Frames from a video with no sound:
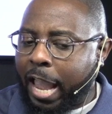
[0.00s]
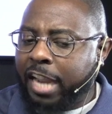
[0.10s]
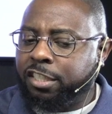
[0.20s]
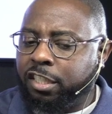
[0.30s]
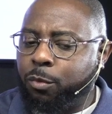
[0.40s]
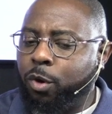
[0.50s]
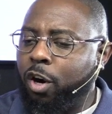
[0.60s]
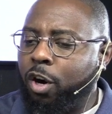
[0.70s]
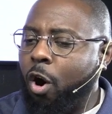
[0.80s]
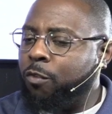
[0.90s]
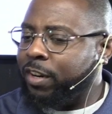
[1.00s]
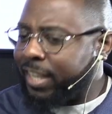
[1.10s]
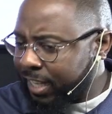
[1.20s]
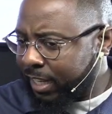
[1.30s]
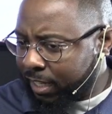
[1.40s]
actually, we're
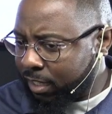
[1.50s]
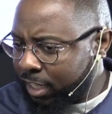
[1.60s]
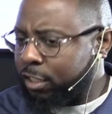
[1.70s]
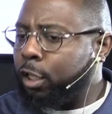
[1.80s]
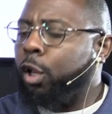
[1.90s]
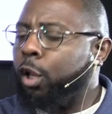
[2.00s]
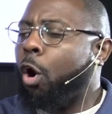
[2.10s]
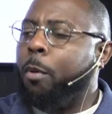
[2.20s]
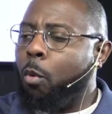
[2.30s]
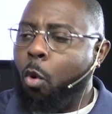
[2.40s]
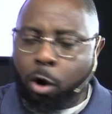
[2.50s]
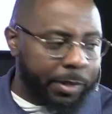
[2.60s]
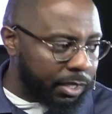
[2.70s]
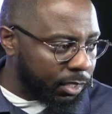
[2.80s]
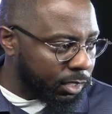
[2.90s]
overheating. It's global
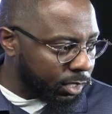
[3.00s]
warming.